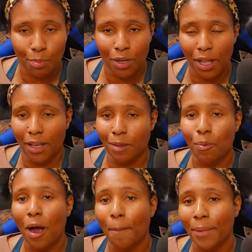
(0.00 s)
but like the
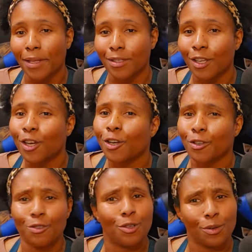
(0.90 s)
problem is
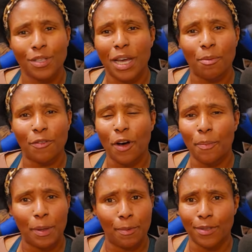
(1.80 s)
you told Tamara about
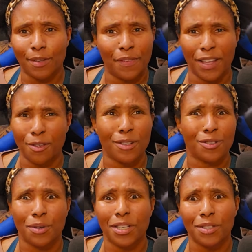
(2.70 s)
people as if like you could
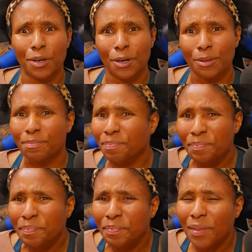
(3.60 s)
trust her.
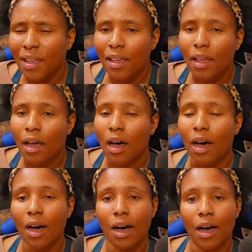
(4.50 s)

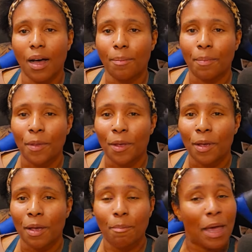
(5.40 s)
Um,
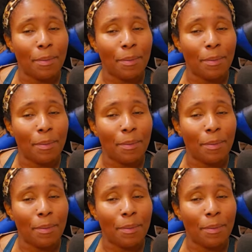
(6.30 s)
Maybe